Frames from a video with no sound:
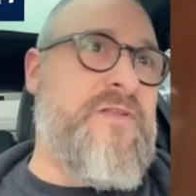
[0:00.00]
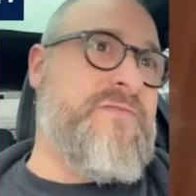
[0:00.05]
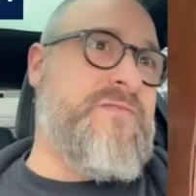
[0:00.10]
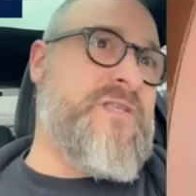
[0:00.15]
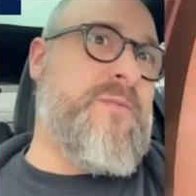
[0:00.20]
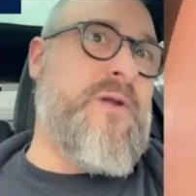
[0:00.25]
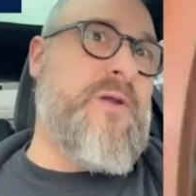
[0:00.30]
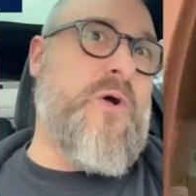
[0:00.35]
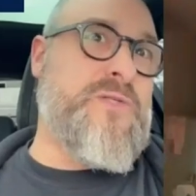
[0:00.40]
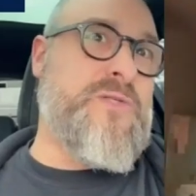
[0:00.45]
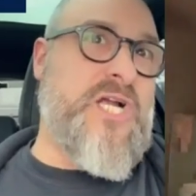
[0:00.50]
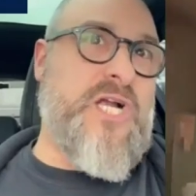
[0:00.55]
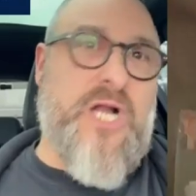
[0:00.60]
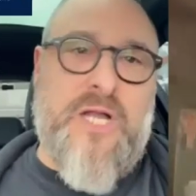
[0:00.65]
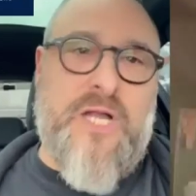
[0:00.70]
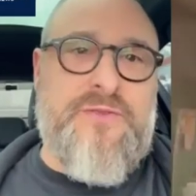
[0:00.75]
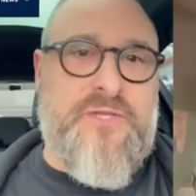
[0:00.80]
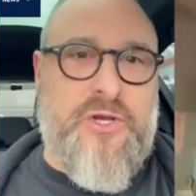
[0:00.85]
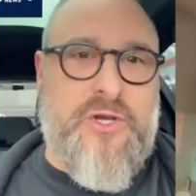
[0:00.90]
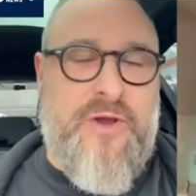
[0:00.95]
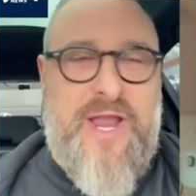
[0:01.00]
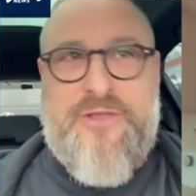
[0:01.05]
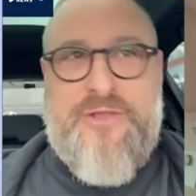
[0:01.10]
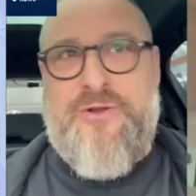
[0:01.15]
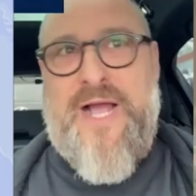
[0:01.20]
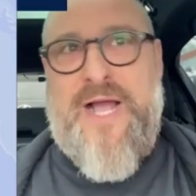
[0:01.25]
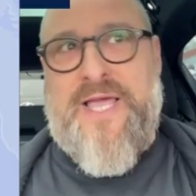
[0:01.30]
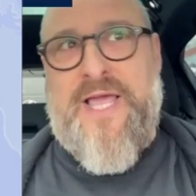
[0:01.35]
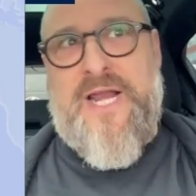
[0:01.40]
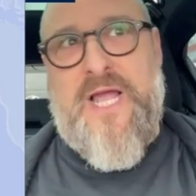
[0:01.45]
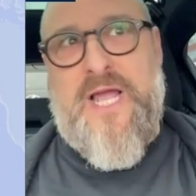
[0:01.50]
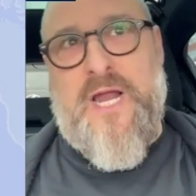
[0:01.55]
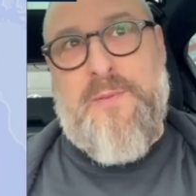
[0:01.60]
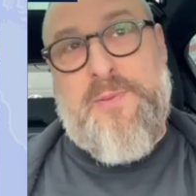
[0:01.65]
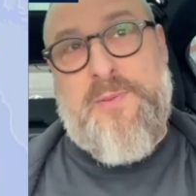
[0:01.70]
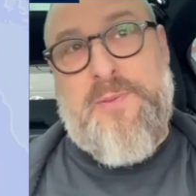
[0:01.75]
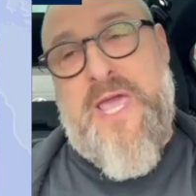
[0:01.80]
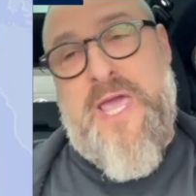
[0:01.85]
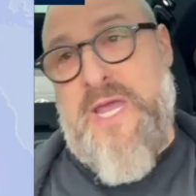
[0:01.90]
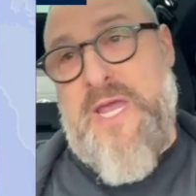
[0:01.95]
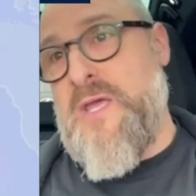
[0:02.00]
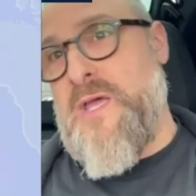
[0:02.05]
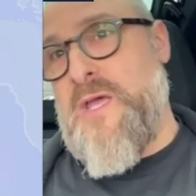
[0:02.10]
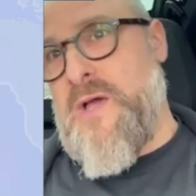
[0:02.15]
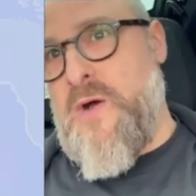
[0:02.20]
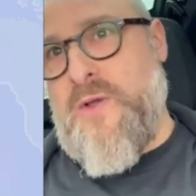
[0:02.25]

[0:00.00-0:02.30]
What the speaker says: even if someone holds a gun to your head, you're not getting on a plane.